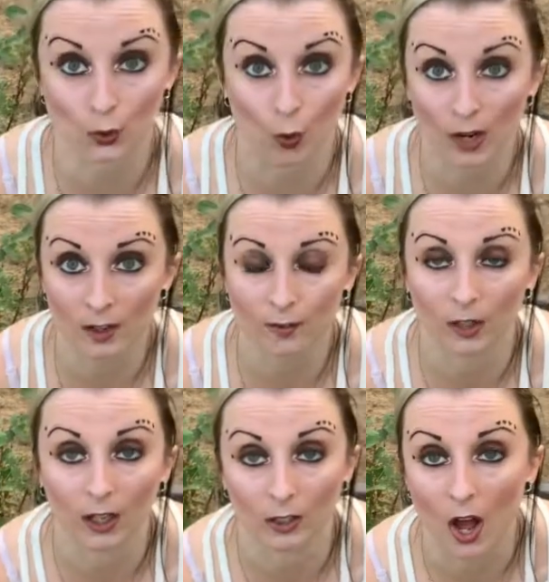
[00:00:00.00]
store it
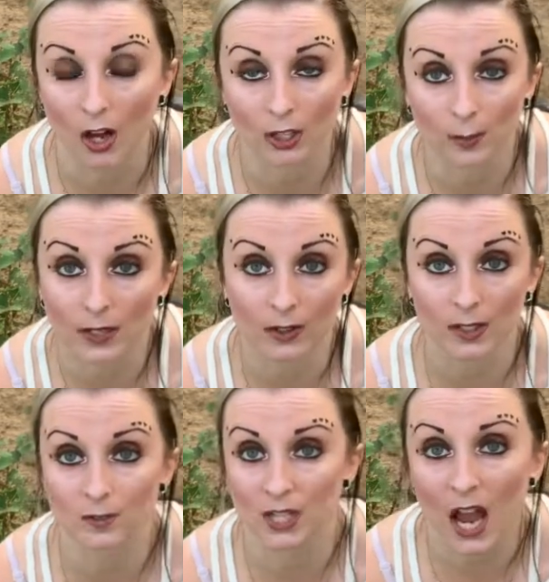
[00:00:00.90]
for a longer period
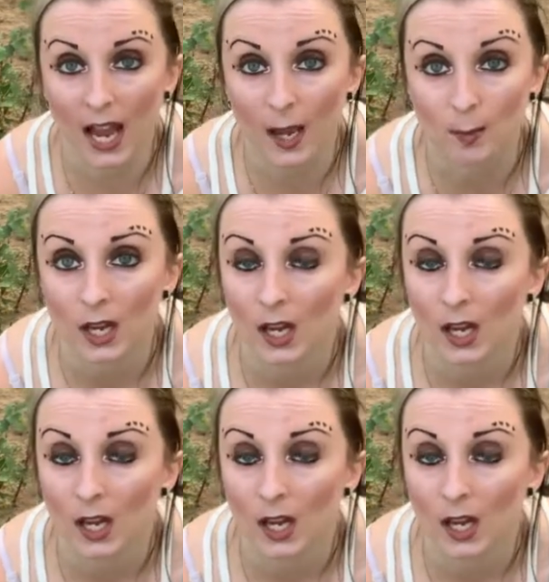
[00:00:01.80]
of time,